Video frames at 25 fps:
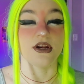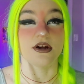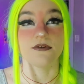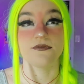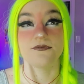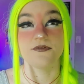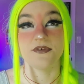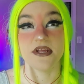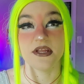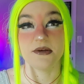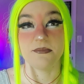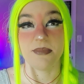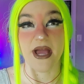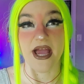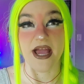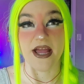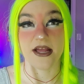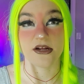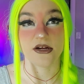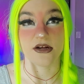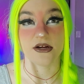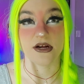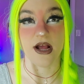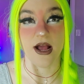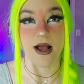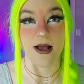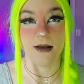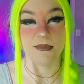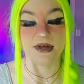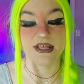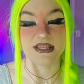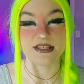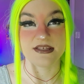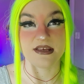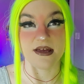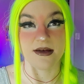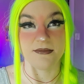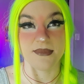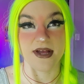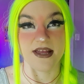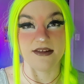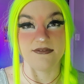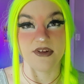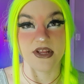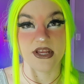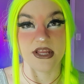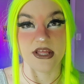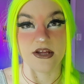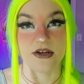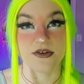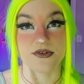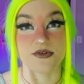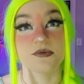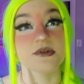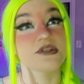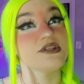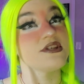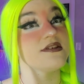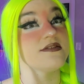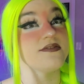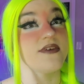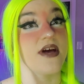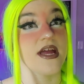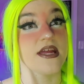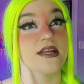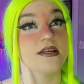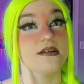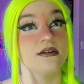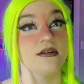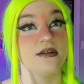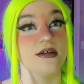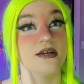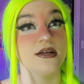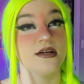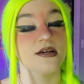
feedback or comments on my videos, which is fine